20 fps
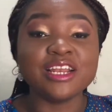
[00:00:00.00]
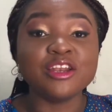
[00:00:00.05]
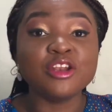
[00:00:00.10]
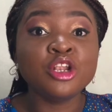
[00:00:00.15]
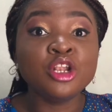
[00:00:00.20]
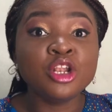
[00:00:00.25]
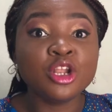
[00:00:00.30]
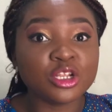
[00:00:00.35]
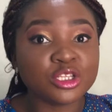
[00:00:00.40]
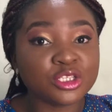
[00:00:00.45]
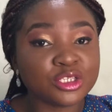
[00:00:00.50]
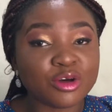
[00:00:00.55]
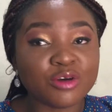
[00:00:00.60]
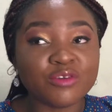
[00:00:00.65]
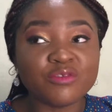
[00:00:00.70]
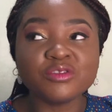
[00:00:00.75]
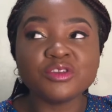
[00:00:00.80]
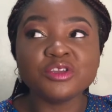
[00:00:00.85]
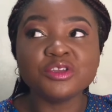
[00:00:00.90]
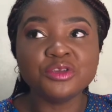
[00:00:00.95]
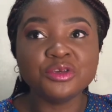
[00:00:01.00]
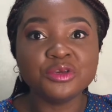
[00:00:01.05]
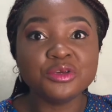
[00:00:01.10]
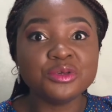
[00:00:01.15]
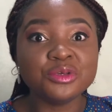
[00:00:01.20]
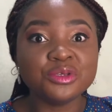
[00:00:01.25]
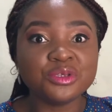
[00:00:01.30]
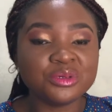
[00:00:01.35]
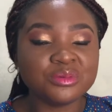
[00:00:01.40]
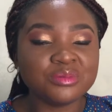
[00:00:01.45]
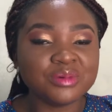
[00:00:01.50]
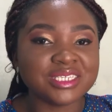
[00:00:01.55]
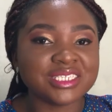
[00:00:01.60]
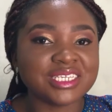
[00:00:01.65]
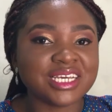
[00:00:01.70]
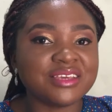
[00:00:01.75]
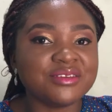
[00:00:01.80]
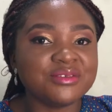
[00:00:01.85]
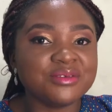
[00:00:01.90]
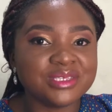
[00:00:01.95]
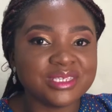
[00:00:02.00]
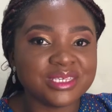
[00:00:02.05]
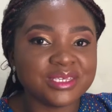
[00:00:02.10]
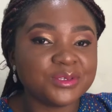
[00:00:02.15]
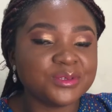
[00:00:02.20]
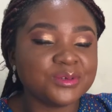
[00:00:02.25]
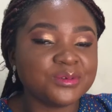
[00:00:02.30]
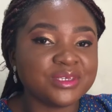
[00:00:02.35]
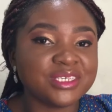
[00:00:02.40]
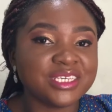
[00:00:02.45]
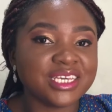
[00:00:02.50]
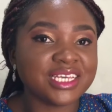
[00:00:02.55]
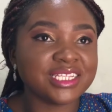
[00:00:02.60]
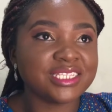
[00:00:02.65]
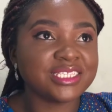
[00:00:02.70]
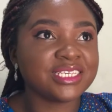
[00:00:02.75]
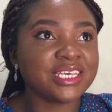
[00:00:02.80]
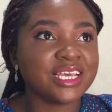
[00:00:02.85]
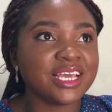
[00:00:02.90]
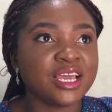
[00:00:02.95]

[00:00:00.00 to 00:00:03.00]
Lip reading: a lot of new YouTubers are using to get